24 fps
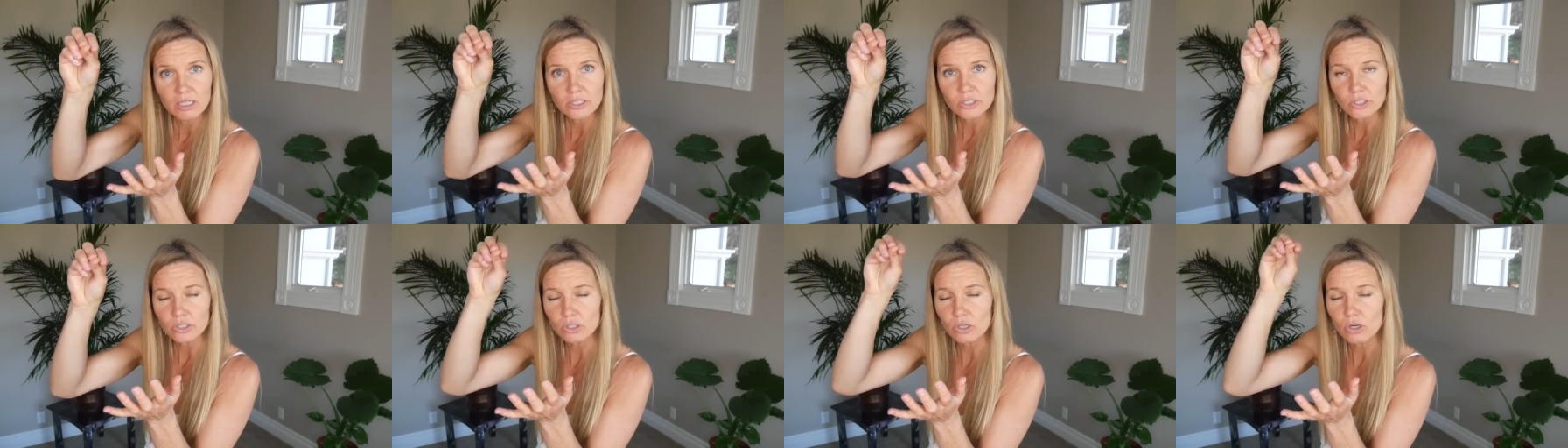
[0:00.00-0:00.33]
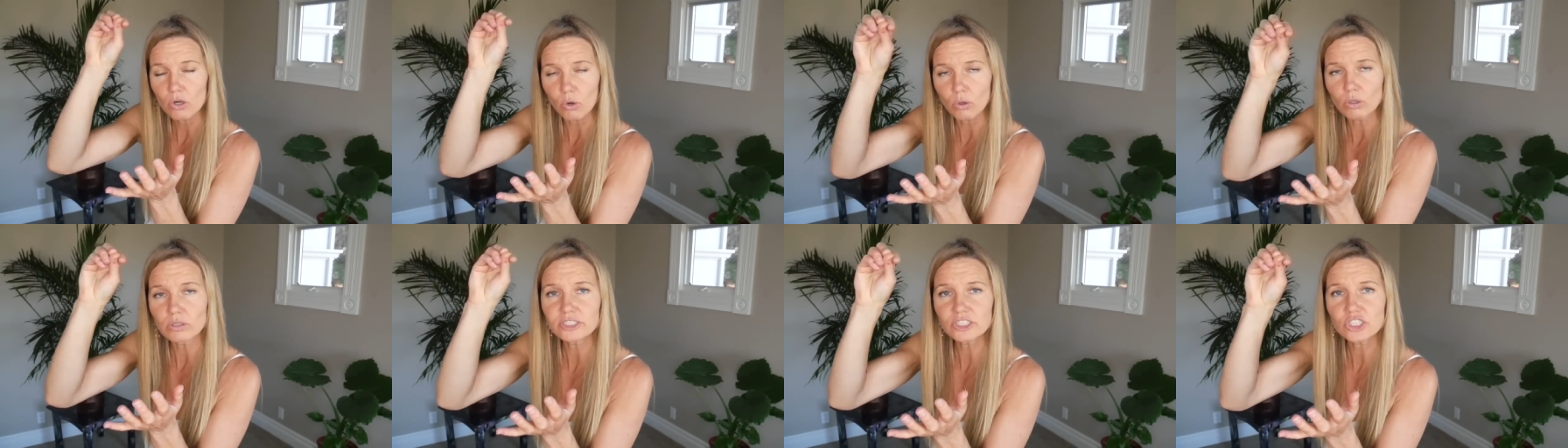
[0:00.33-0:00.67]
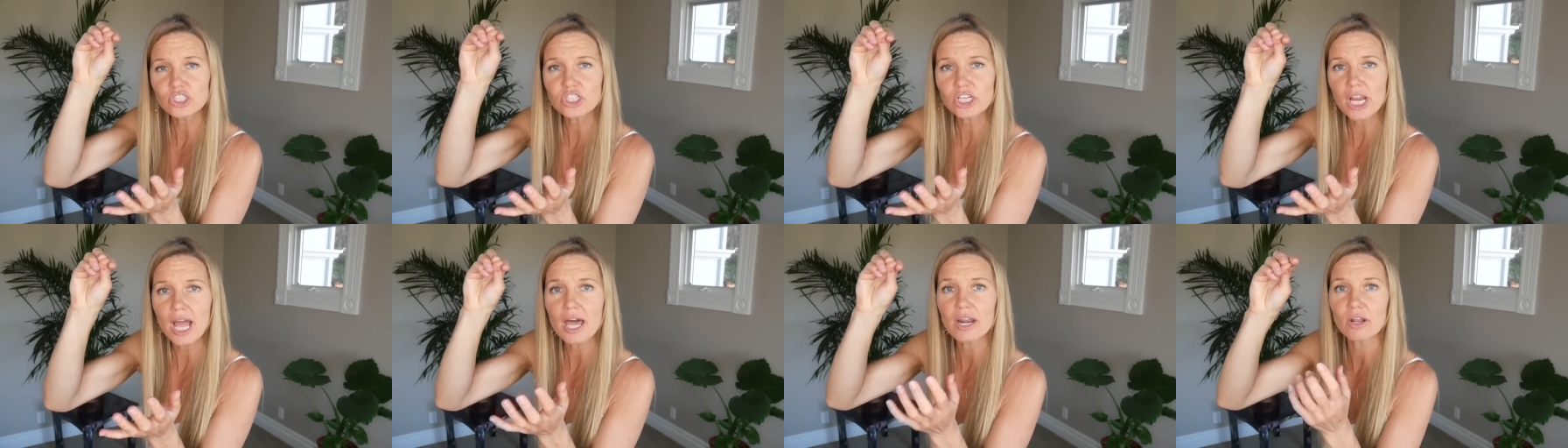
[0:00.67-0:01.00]
your golden
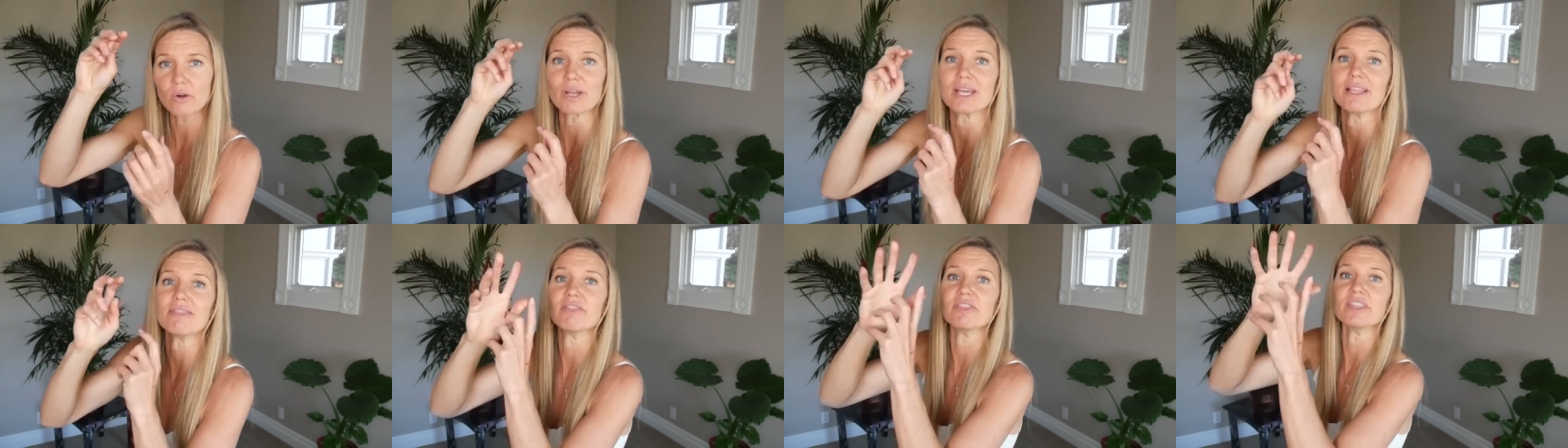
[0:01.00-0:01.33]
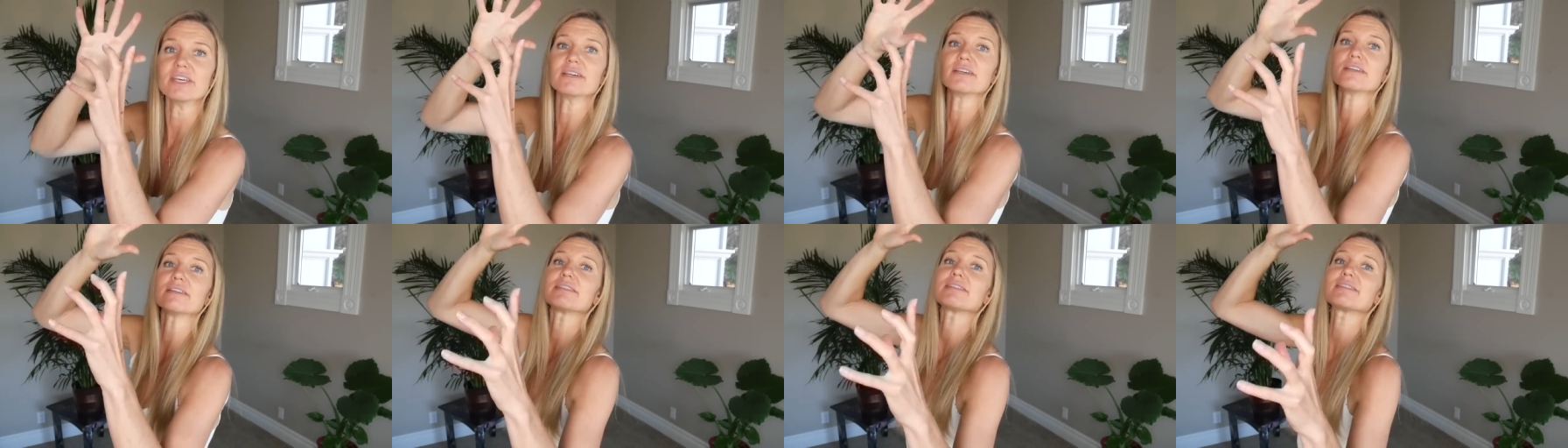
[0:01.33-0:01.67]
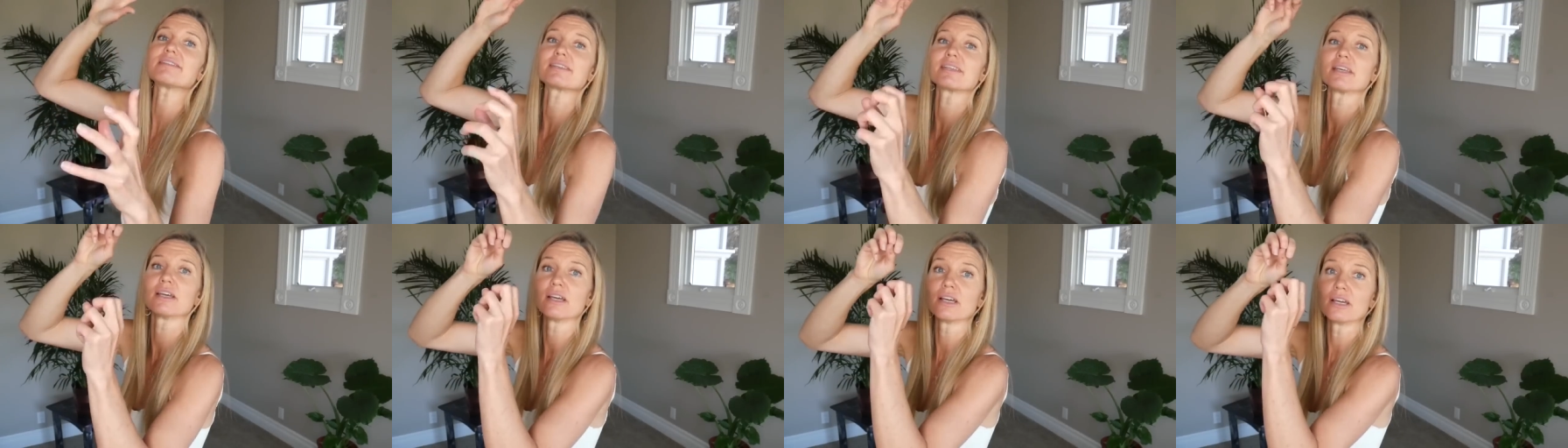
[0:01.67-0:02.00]
shadow in
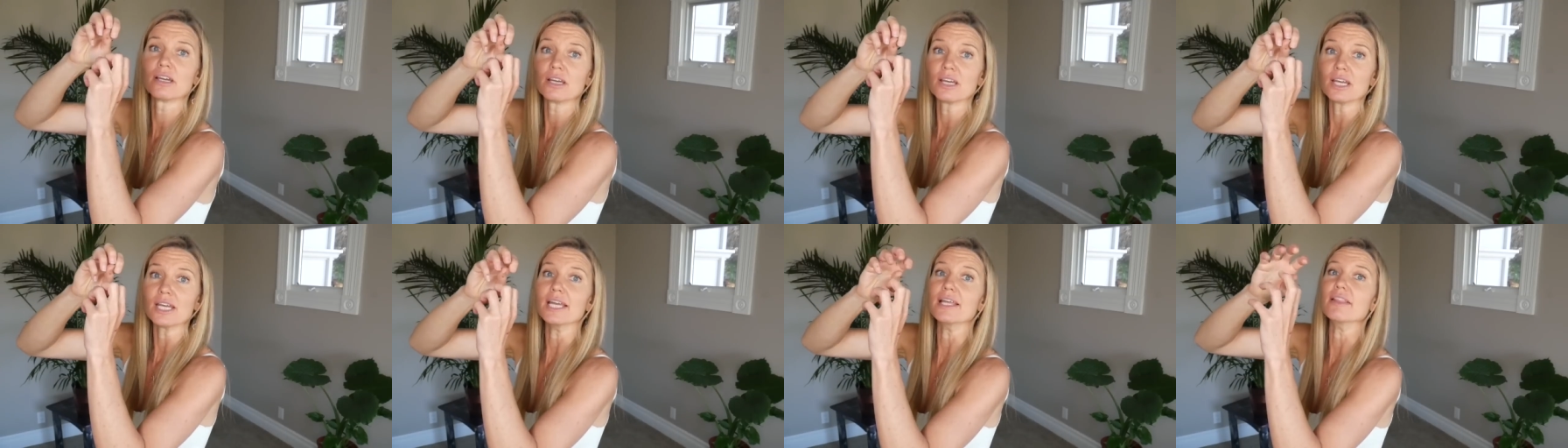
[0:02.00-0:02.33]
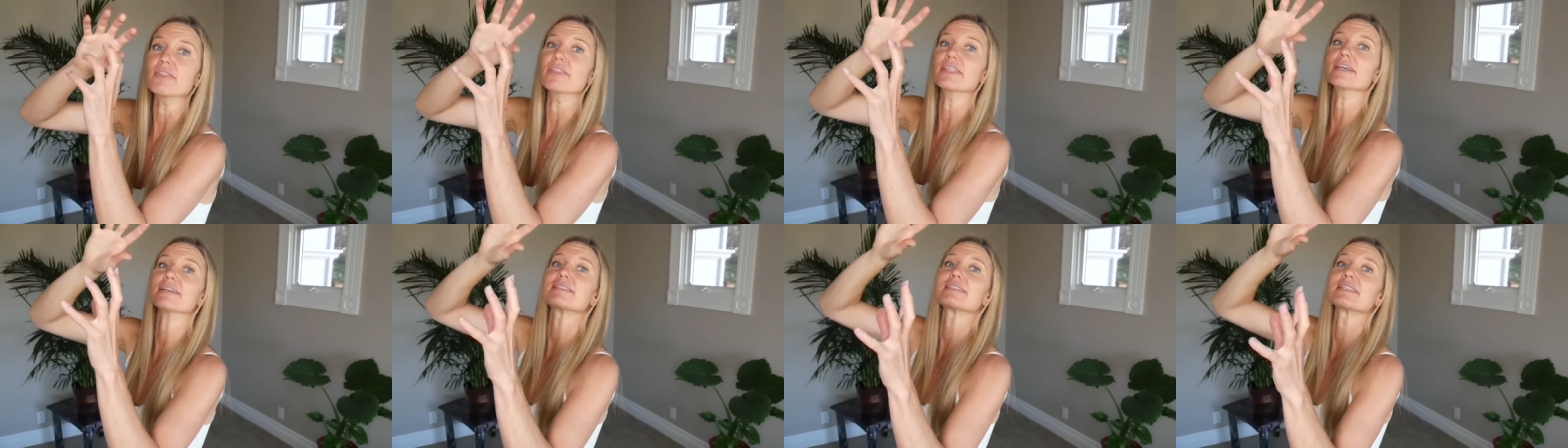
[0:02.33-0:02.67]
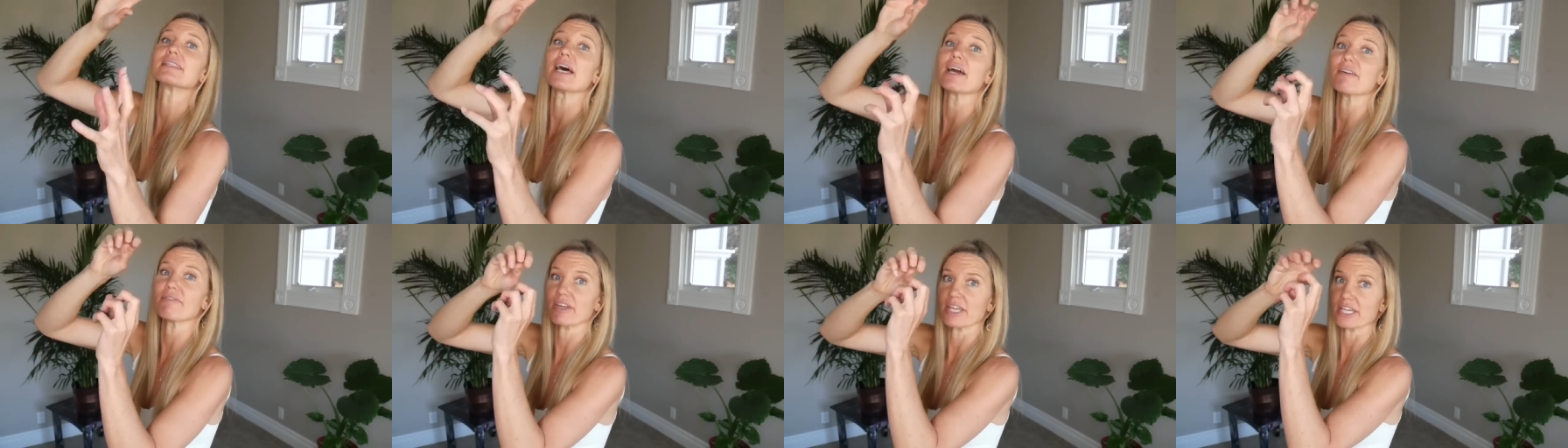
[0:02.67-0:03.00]
this in this
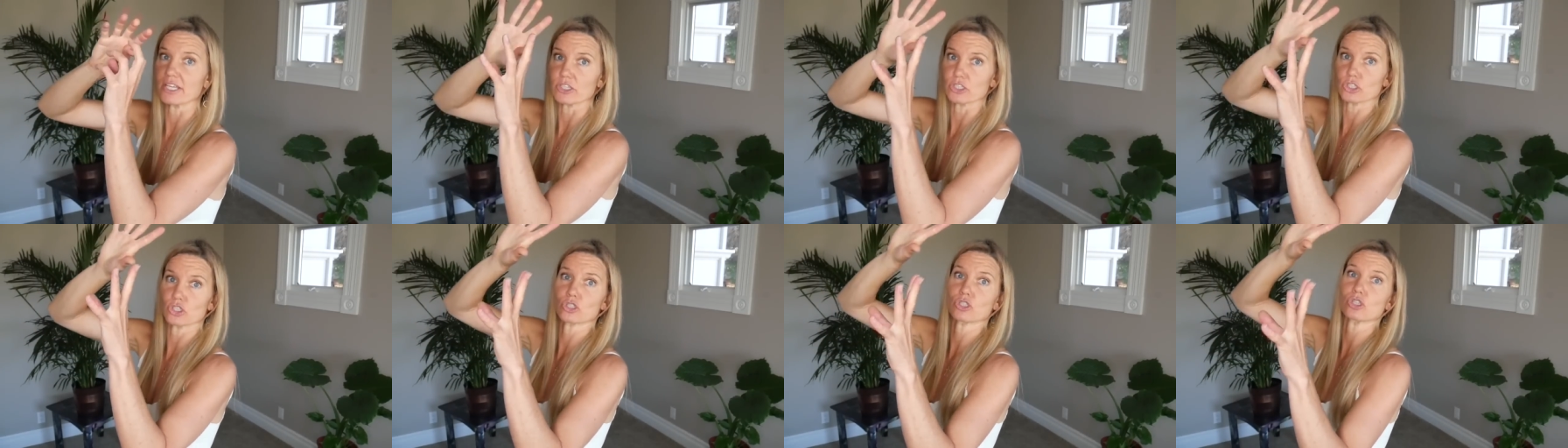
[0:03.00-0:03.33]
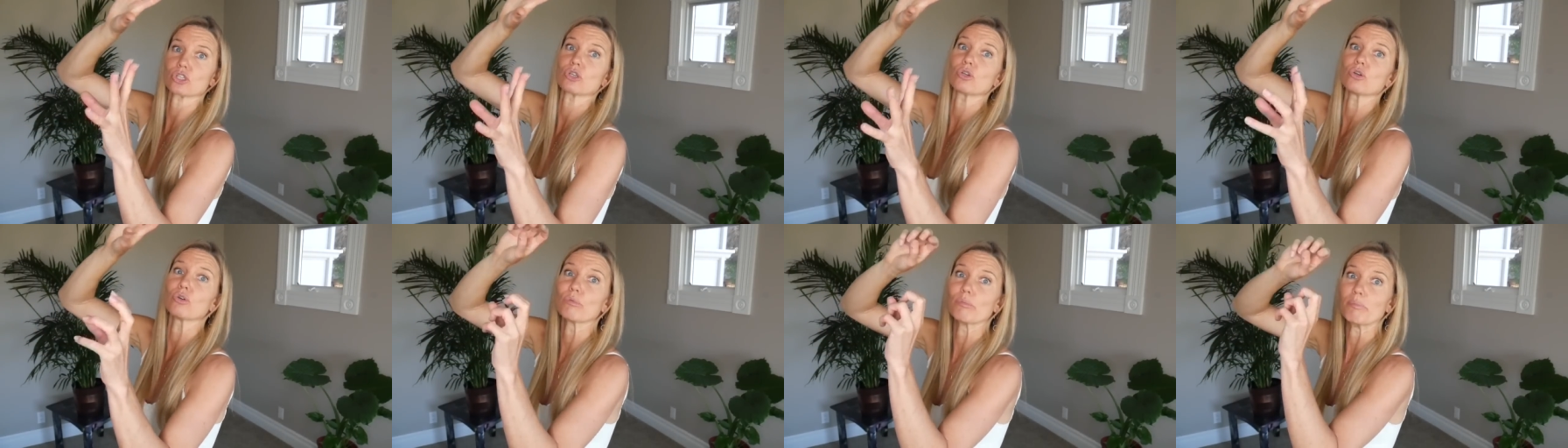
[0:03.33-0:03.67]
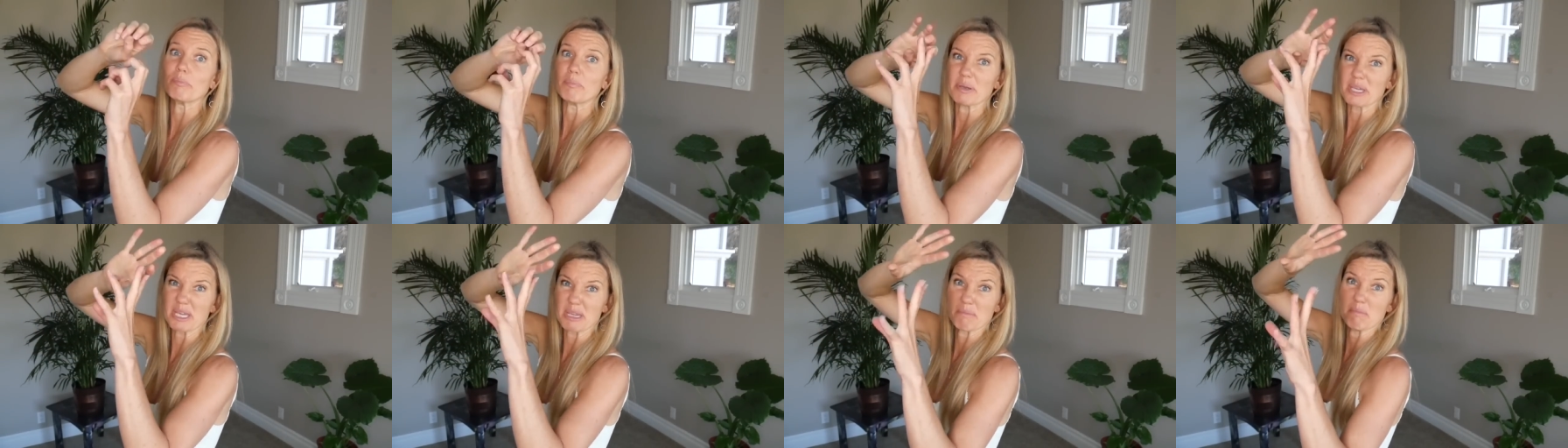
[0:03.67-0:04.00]
life is to
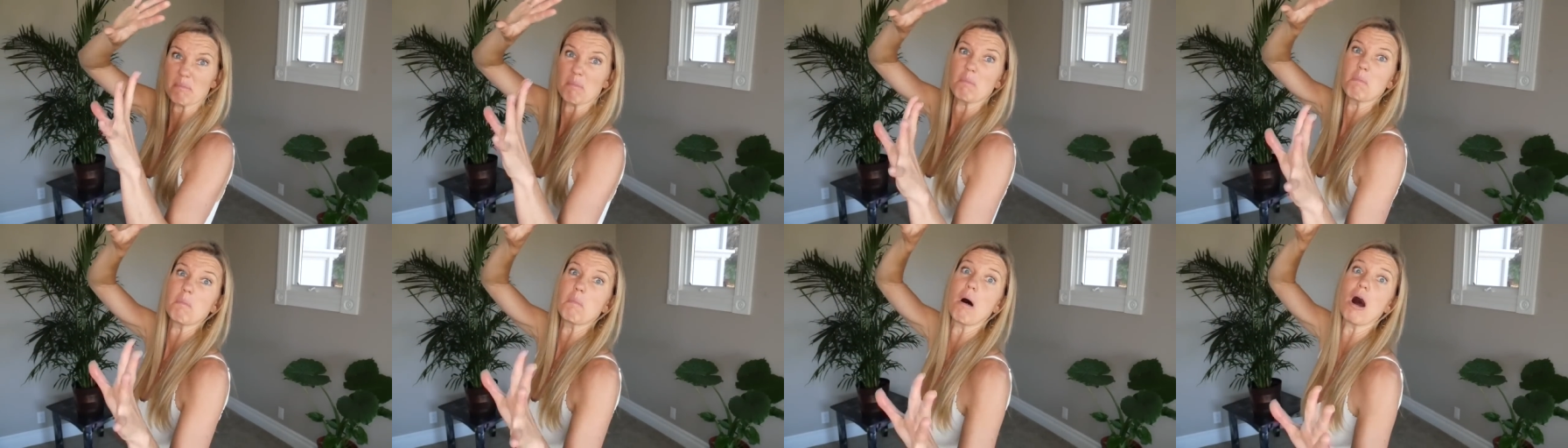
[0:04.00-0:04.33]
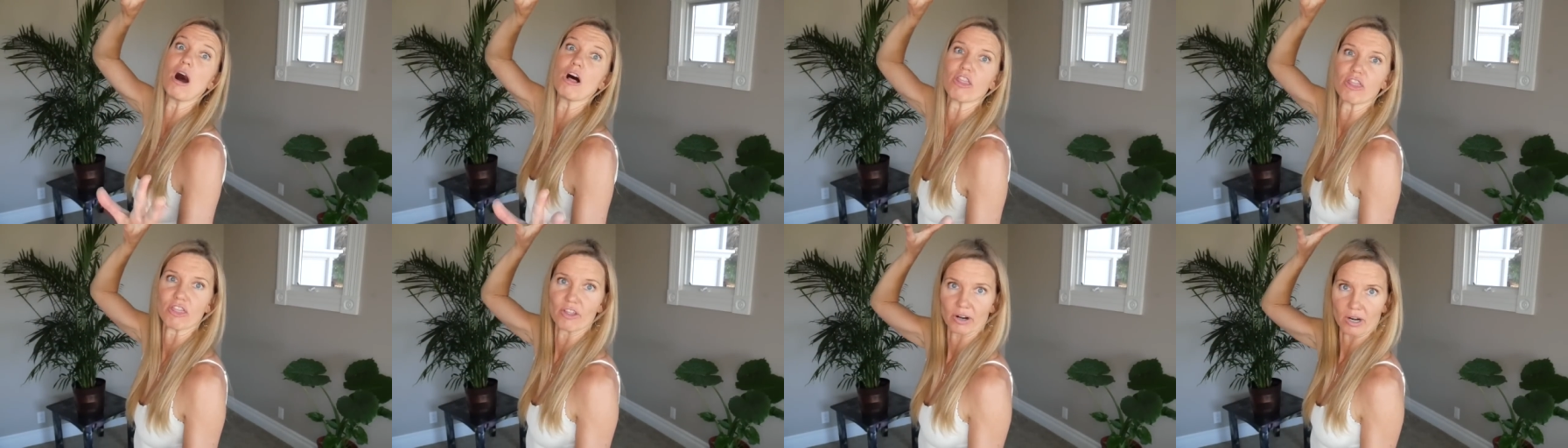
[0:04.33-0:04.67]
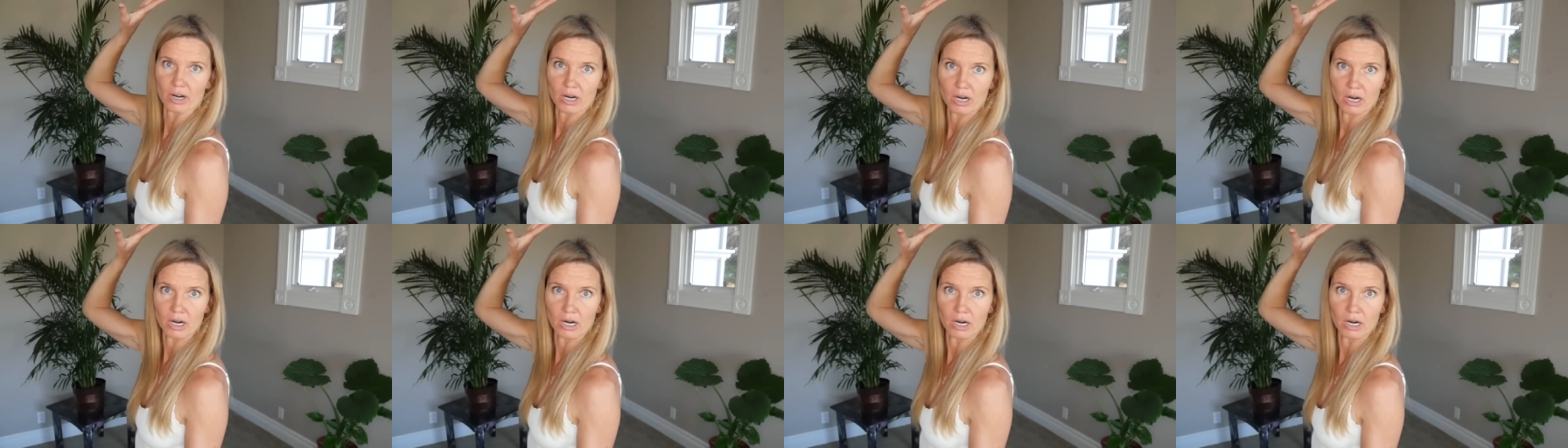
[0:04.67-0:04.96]
be mother?